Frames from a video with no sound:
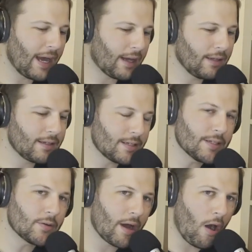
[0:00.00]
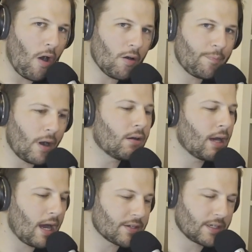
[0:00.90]
back and listen to our old
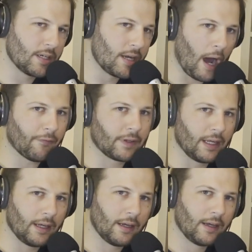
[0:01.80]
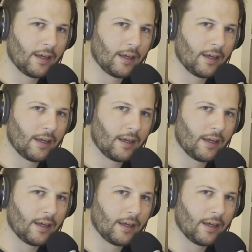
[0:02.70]
podcast, you nufty.